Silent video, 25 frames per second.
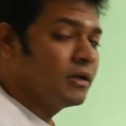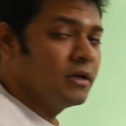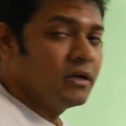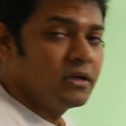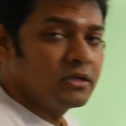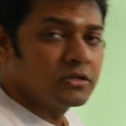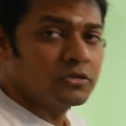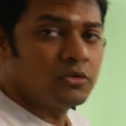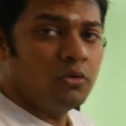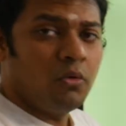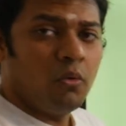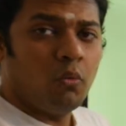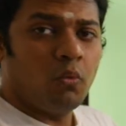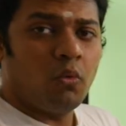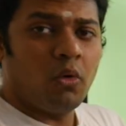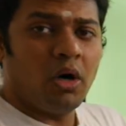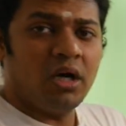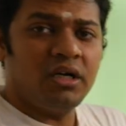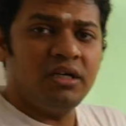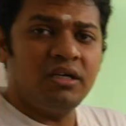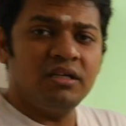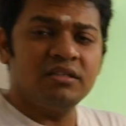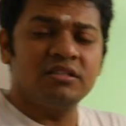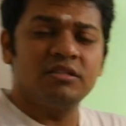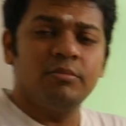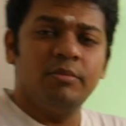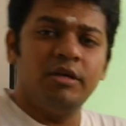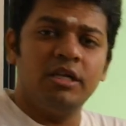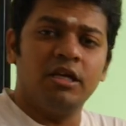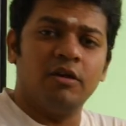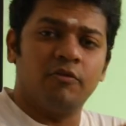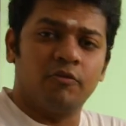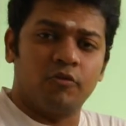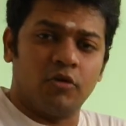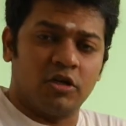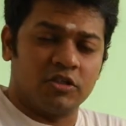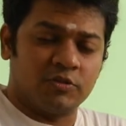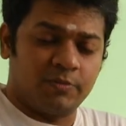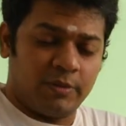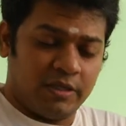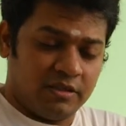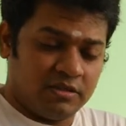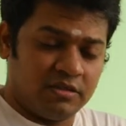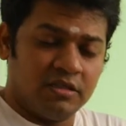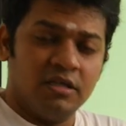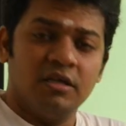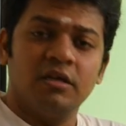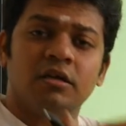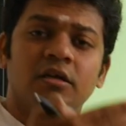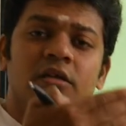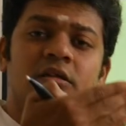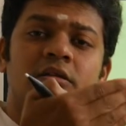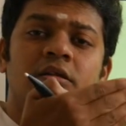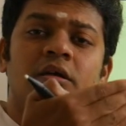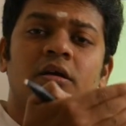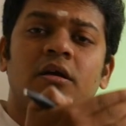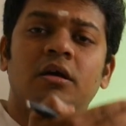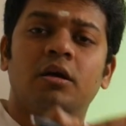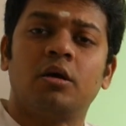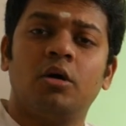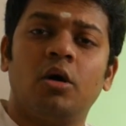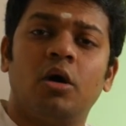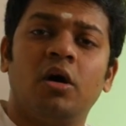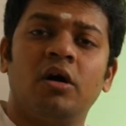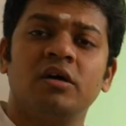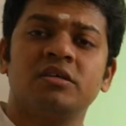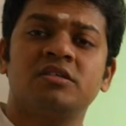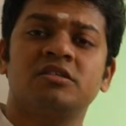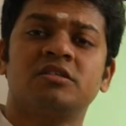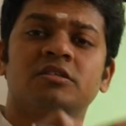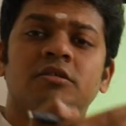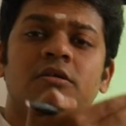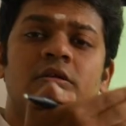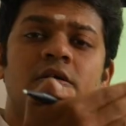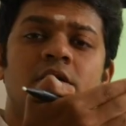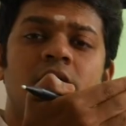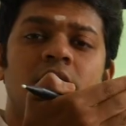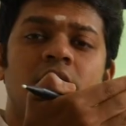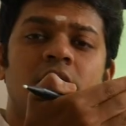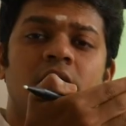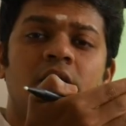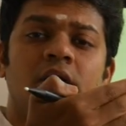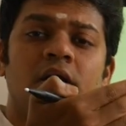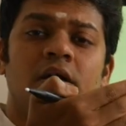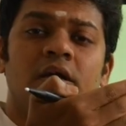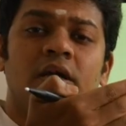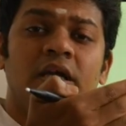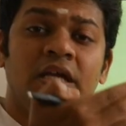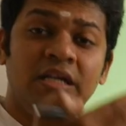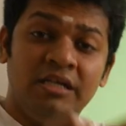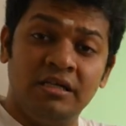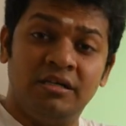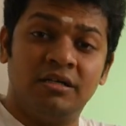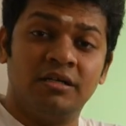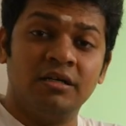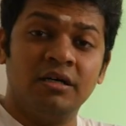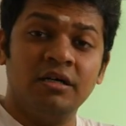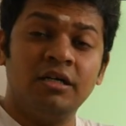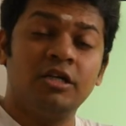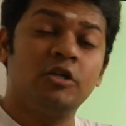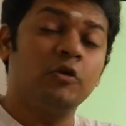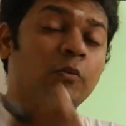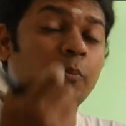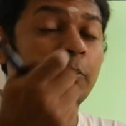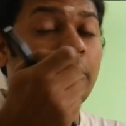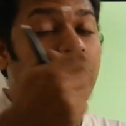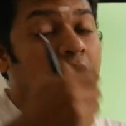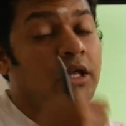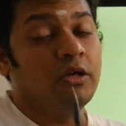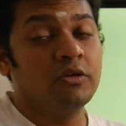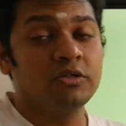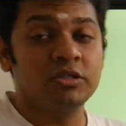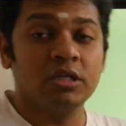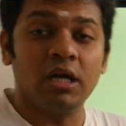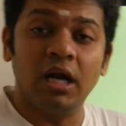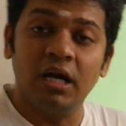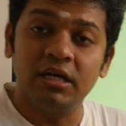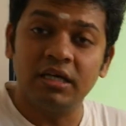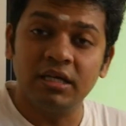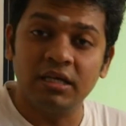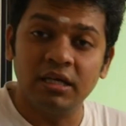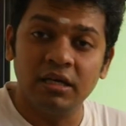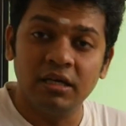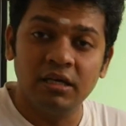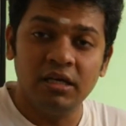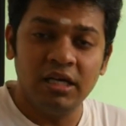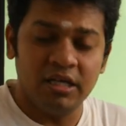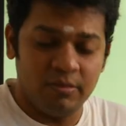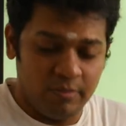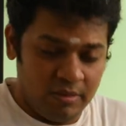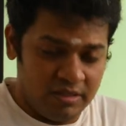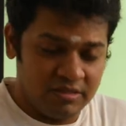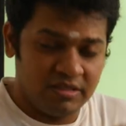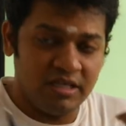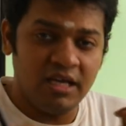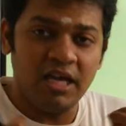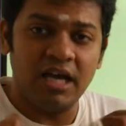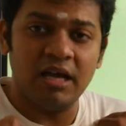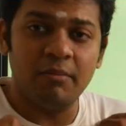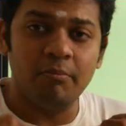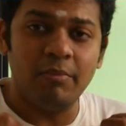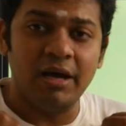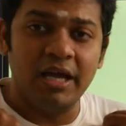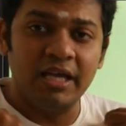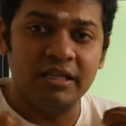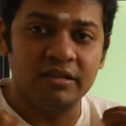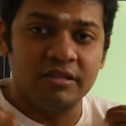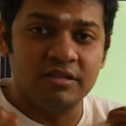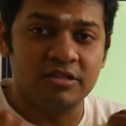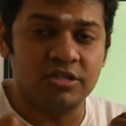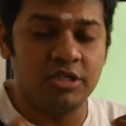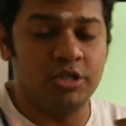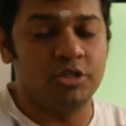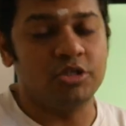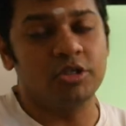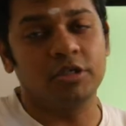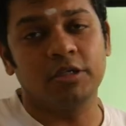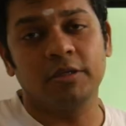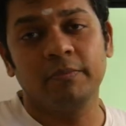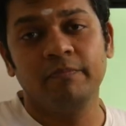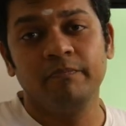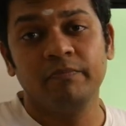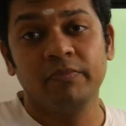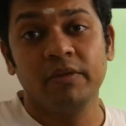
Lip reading: So what is the meaning of cost price? The cost incurred to produce an article. Let me say I am buying this t-shirt.